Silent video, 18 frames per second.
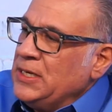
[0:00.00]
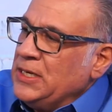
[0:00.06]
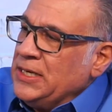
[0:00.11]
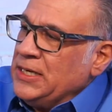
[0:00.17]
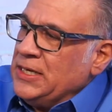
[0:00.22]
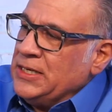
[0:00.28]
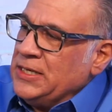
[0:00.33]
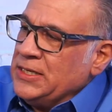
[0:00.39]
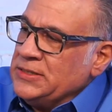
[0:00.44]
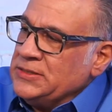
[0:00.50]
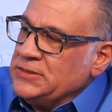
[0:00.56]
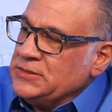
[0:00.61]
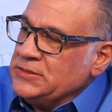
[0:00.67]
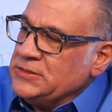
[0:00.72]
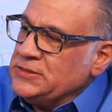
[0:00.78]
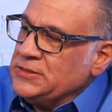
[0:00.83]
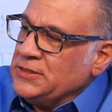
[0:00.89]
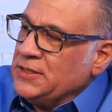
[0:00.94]

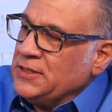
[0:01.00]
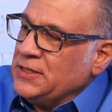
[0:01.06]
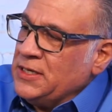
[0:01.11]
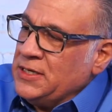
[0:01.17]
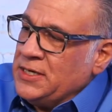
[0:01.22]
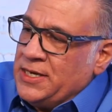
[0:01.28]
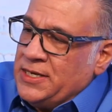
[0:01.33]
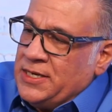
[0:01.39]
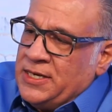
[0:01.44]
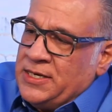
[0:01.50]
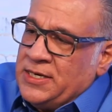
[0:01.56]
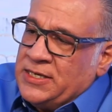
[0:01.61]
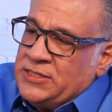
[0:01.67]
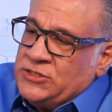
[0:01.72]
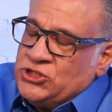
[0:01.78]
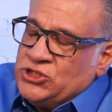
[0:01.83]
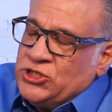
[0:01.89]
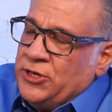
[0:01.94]
And, uh, and, I, and I
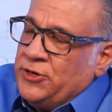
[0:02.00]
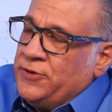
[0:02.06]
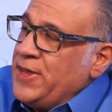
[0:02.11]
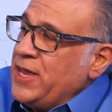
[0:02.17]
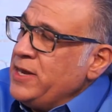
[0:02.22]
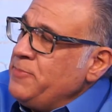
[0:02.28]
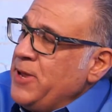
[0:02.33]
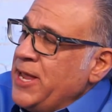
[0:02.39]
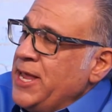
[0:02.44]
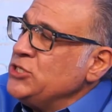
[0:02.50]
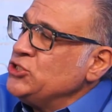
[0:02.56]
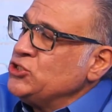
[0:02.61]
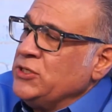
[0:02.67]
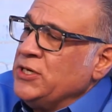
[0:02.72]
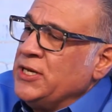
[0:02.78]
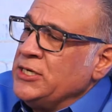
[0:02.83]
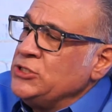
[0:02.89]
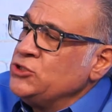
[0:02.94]
share that
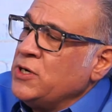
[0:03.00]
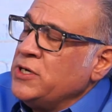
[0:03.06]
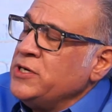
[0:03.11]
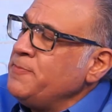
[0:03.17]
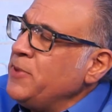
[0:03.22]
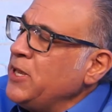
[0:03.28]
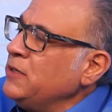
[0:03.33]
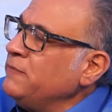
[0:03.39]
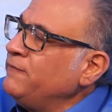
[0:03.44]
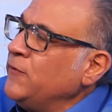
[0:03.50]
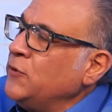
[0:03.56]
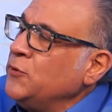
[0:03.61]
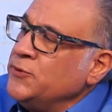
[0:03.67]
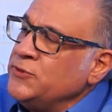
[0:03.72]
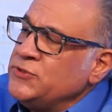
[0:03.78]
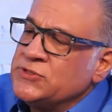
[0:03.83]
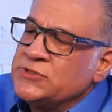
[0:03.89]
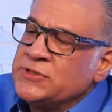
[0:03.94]
passion and I try to pay it
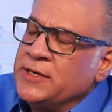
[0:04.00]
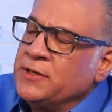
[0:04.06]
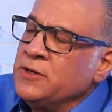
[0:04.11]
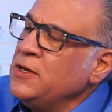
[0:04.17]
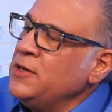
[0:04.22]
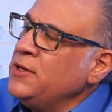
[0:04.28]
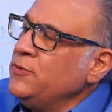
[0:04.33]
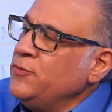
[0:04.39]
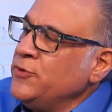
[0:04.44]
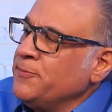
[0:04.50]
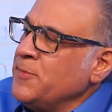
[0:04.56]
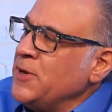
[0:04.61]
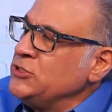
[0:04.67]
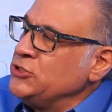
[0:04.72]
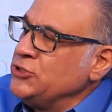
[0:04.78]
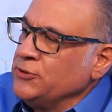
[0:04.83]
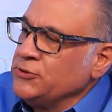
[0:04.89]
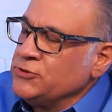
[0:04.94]
forward, just like with my
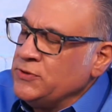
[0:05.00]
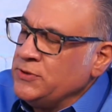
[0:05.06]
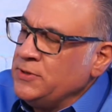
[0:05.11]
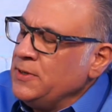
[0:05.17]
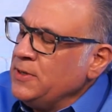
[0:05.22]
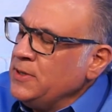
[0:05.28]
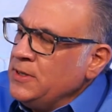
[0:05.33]
children.